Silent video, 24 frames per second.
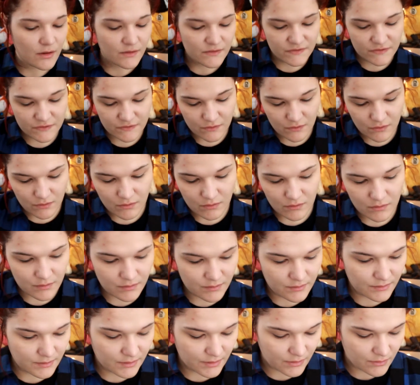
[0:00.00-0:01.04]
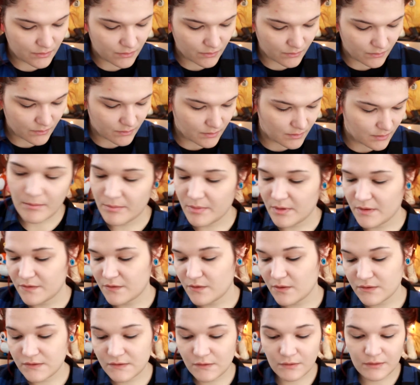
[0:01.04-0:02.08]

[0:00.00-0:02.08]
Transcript: So, you know, but there's